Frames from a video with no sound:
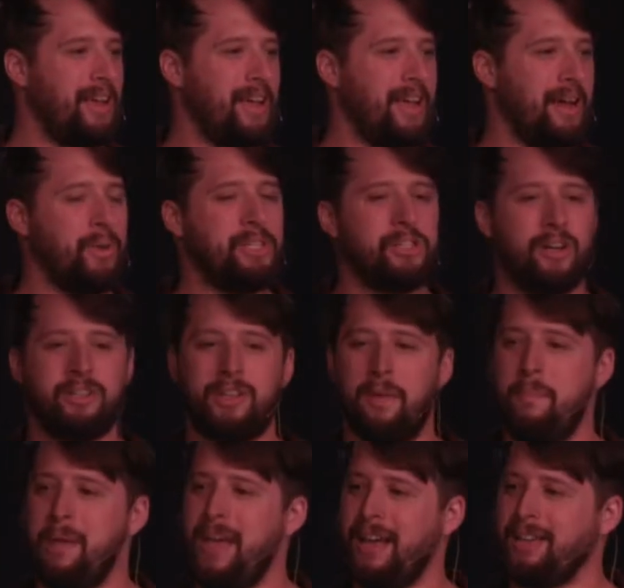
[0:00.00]
and we start to
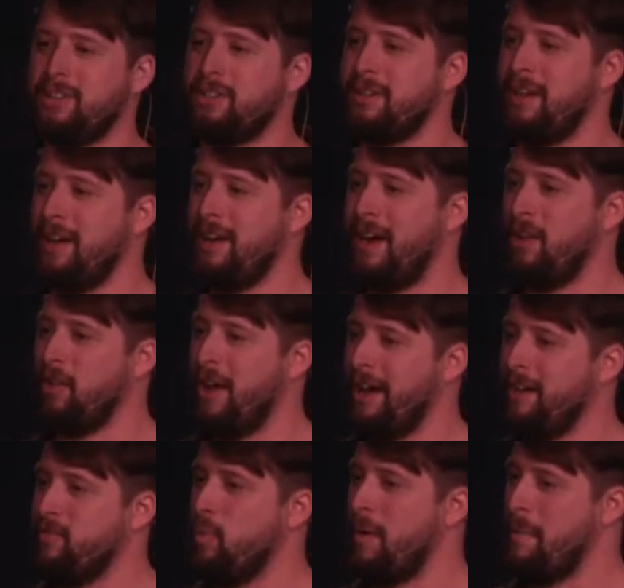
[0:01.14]
miss a lot
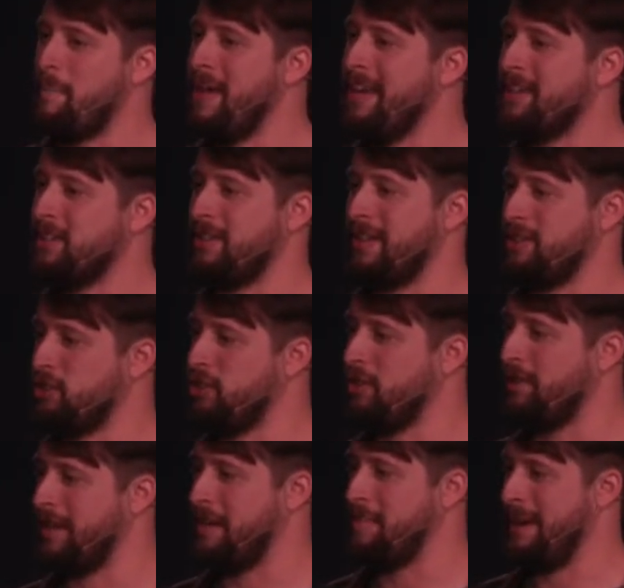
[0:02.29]
of what makes this
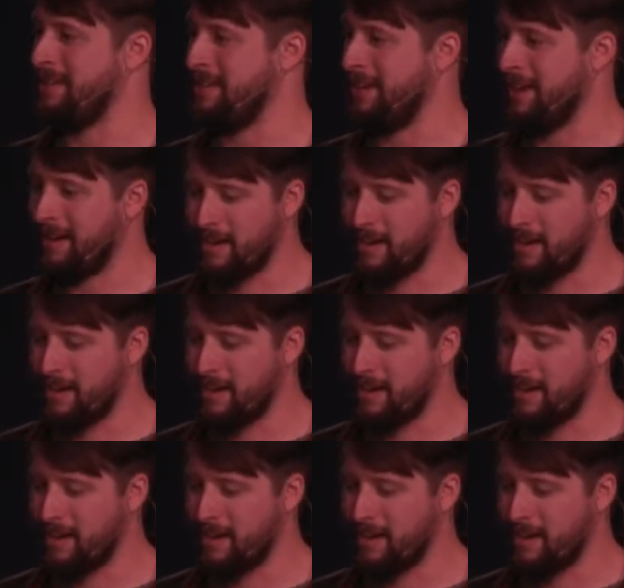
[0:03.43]
truly amazing.